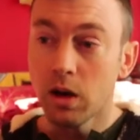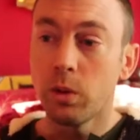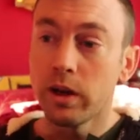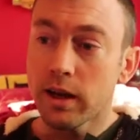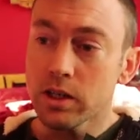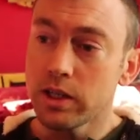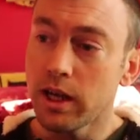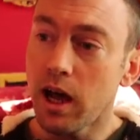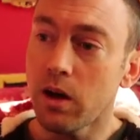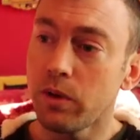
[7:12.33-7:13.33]
we actually
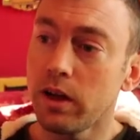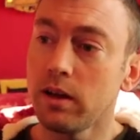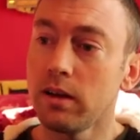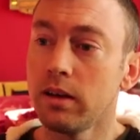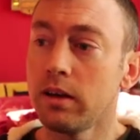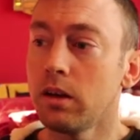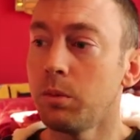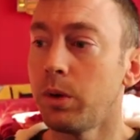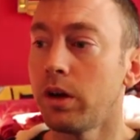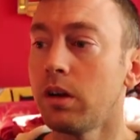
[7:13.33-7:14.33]
have a little
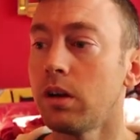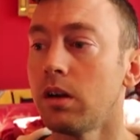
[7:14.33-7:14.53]
bit